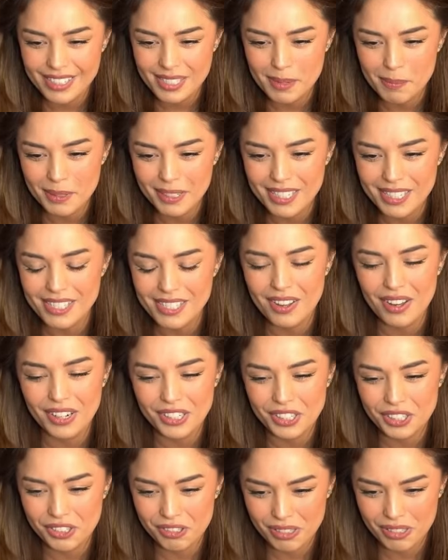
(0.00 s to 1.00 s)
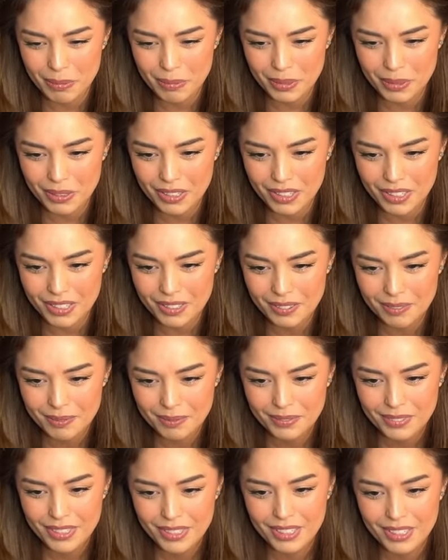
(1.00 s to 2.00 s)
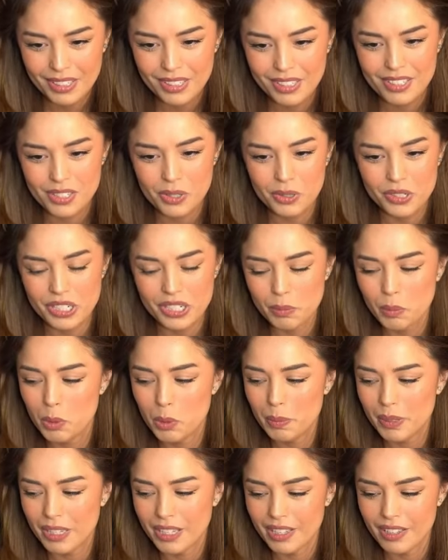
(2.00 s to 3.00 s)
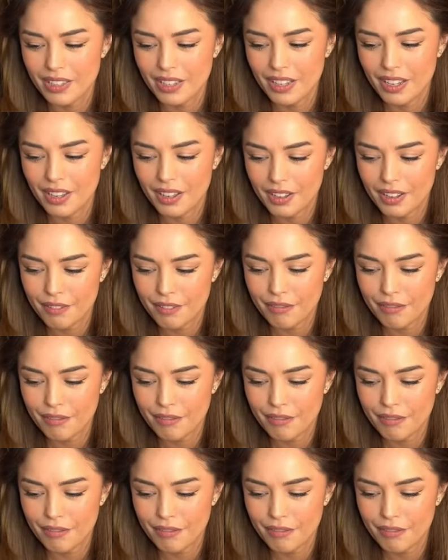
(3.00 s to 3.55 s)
someone that's not a streamer. So she will be uh,